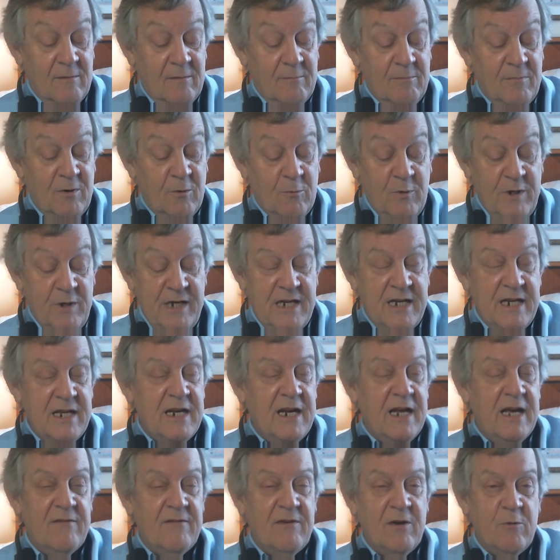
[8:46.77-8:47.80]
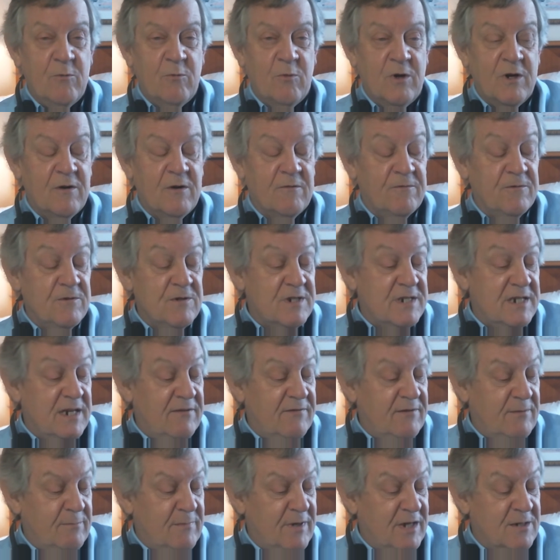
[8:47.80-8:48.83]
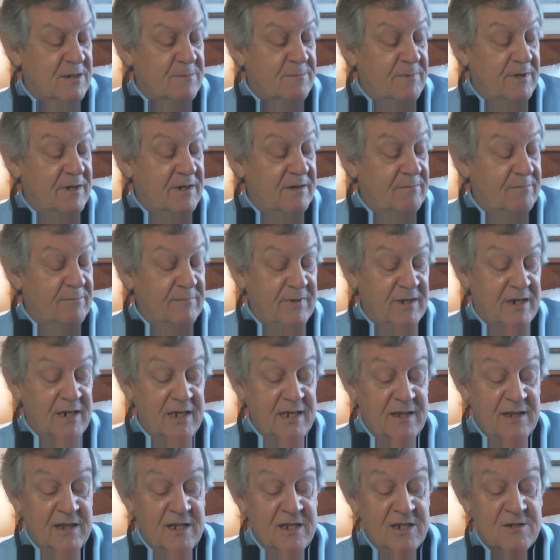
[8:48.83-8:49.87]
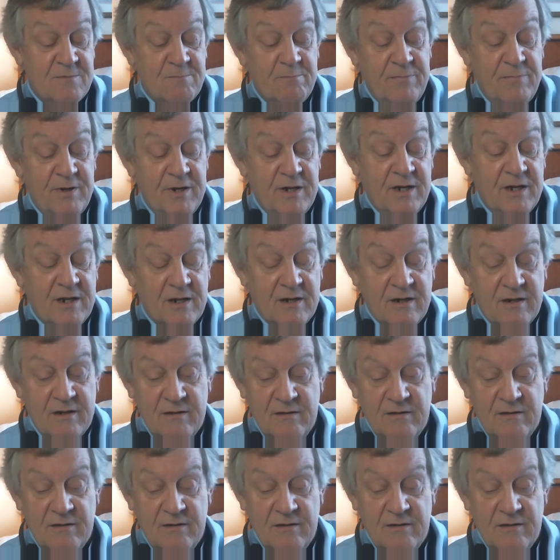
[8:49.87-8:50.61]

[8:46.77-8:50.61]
But we did have a wonderful 7 months. But in this book,